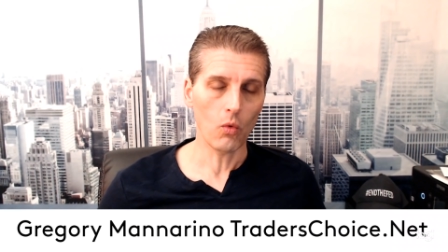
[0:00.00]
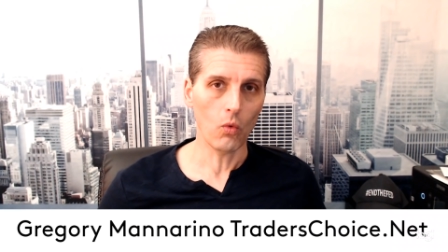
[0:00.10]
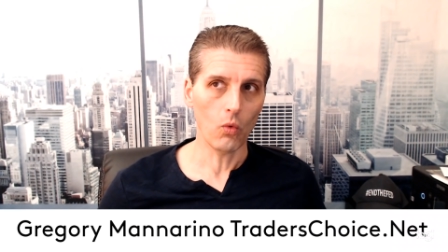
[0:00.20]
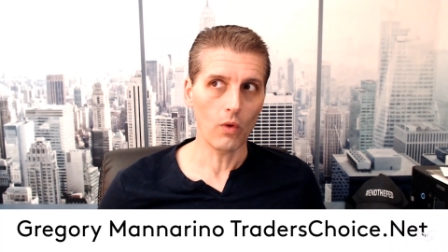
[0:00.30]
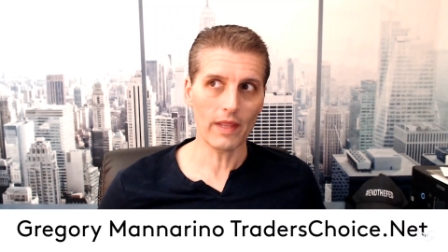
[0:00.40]

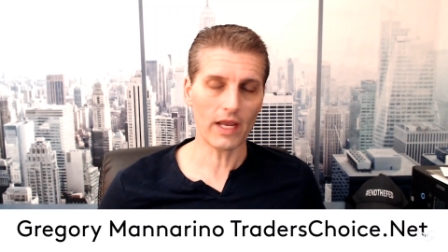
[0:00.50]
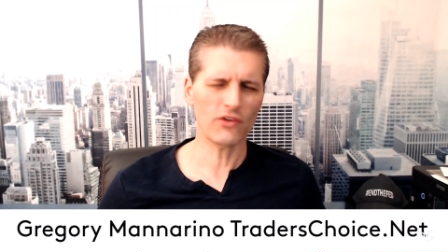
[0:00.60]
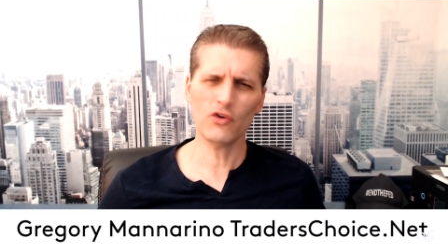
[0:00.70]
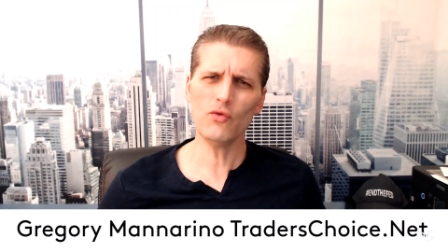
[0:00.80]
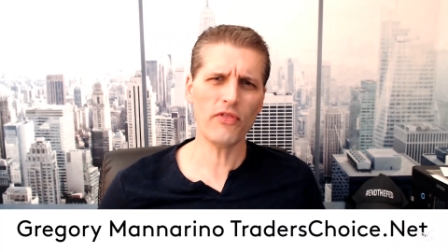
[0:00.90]
like a
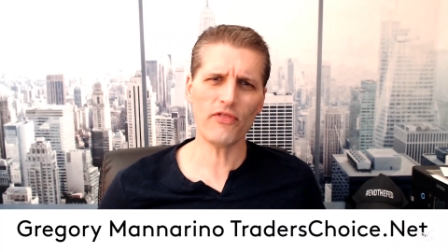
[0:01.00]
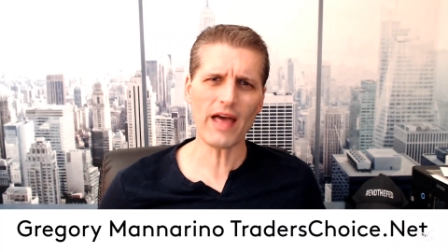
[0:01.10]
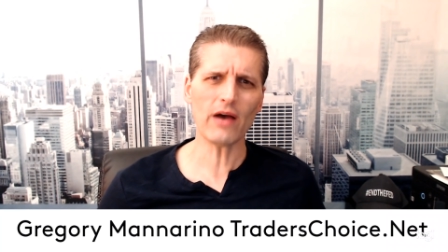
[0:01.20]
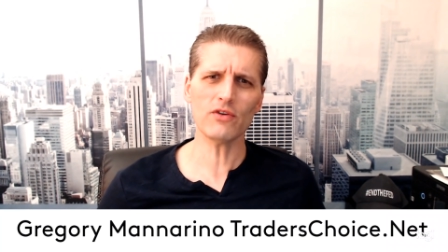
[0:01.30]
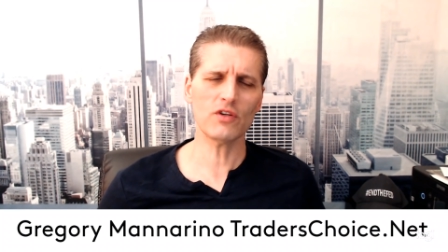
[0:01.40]

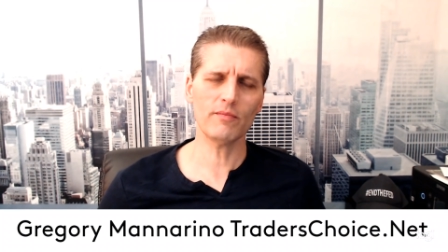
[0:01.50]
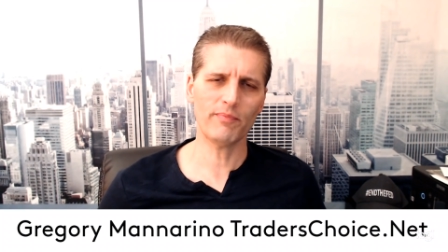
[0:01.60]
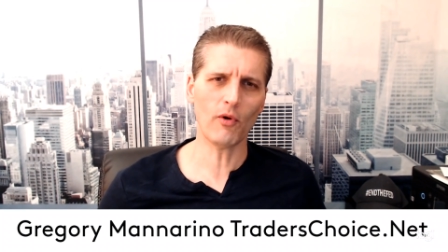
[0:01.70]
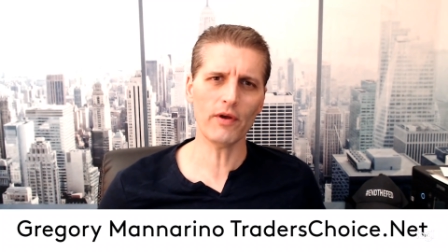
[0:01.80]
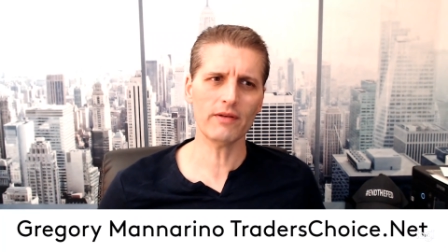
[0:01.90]
2,000
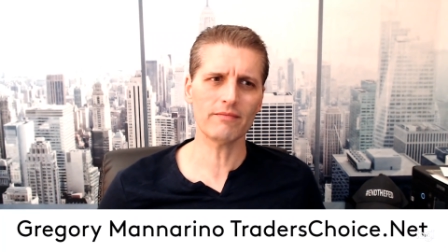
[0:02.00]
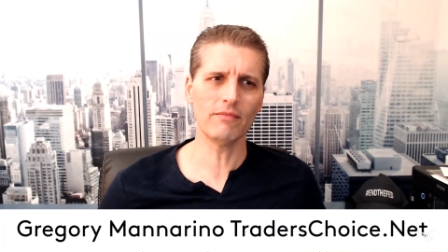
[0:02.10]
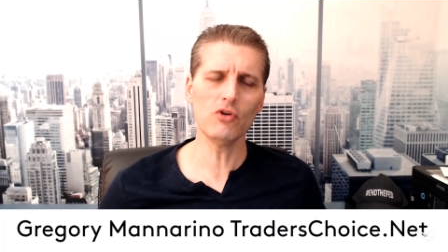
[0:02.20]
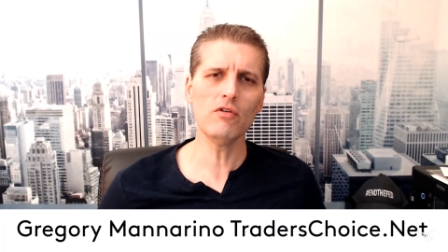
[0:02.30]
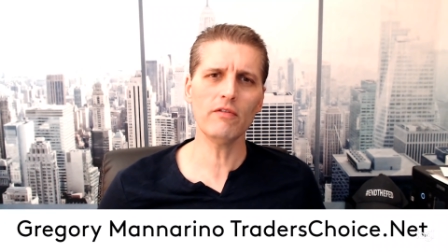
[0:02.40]
point
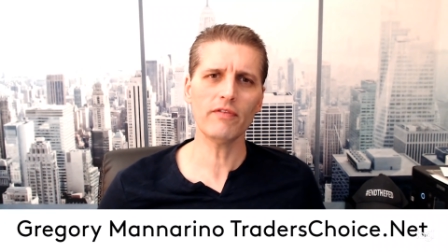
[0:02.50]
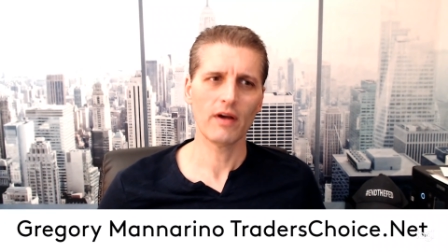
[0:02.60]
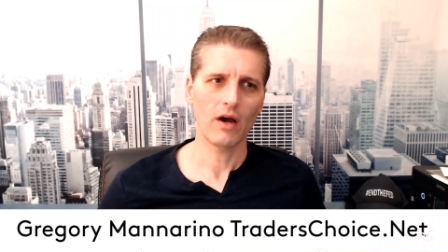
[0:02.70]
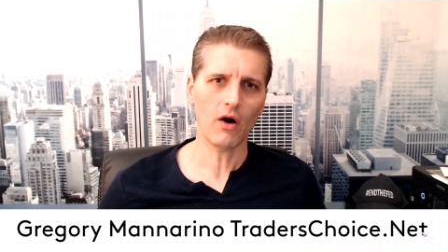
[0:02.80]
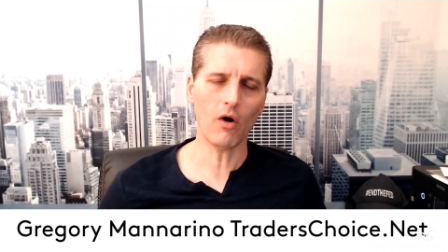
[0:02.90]
move
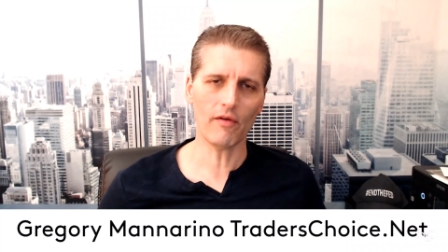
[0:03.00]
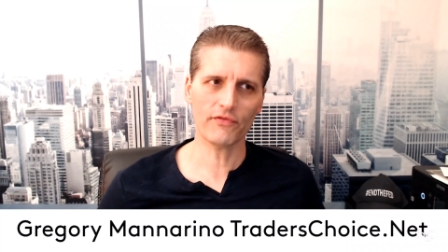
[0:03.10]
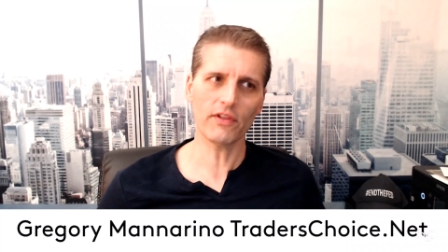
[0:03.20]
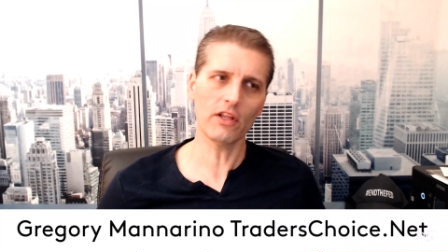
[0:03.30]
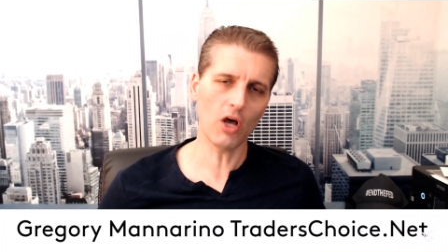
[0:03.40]
off the
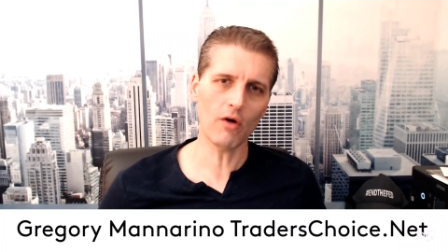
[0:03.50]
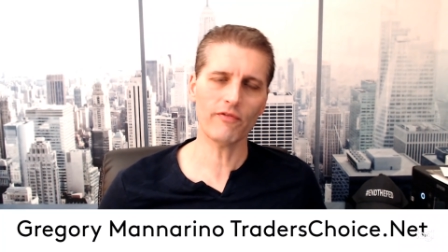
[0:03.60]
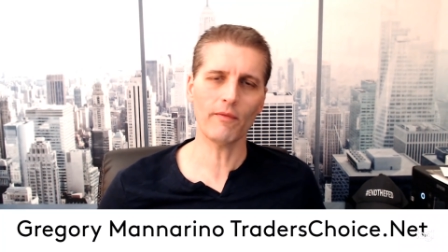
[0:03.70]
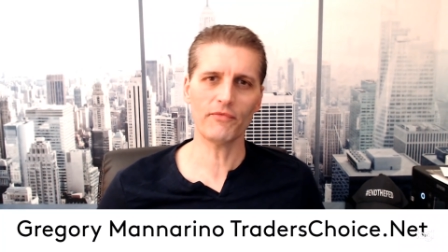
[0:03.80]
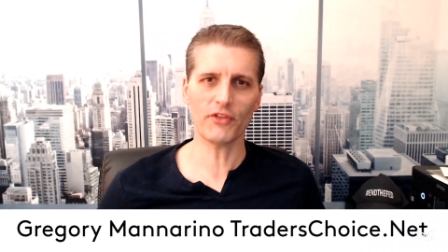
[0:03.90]
low from
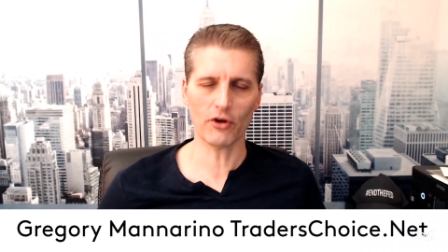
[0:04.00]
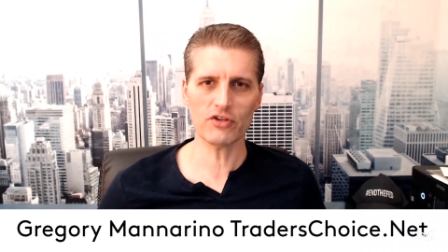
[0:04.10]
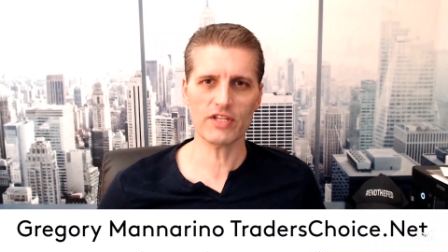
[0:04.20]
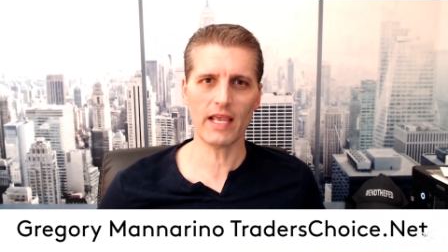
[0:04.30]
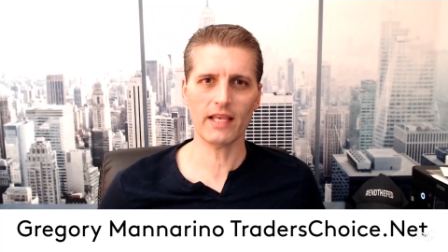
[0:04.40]

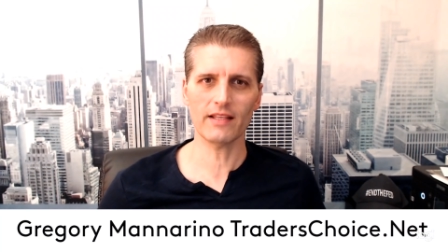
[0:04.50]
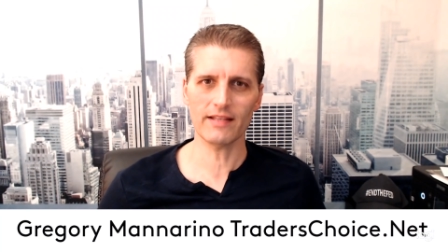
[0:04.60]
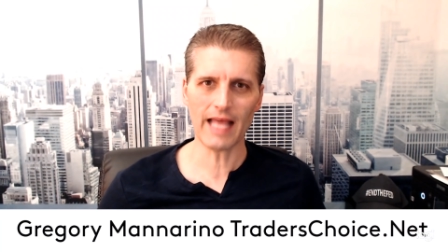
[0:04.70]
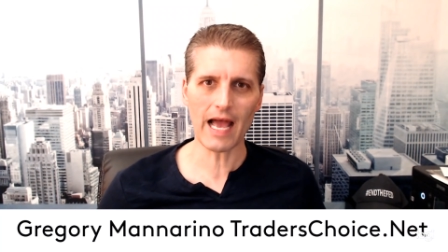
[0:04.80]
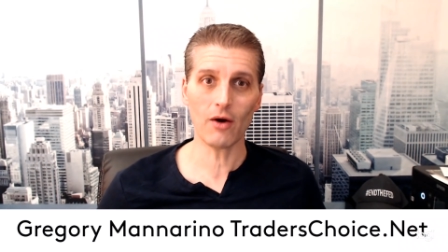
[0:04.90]
Thursday in the Dow.